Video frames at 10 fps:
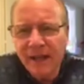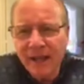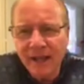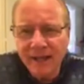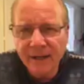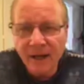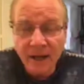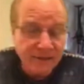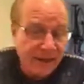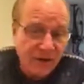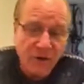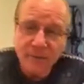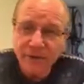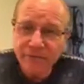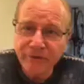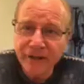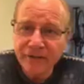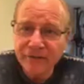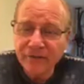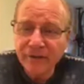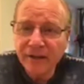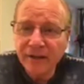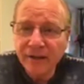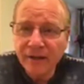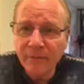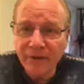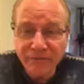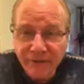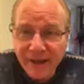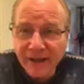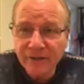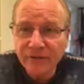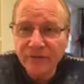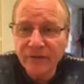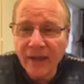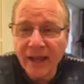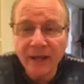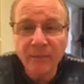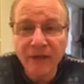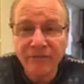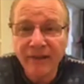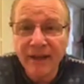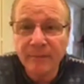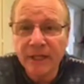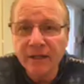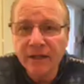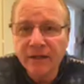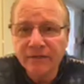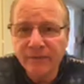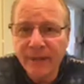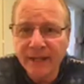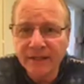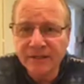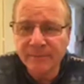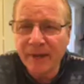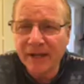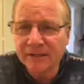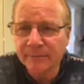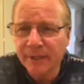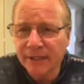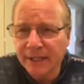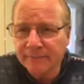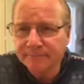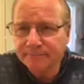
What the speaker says: And I thank all my friends, my fans, and my family for making this a possibility.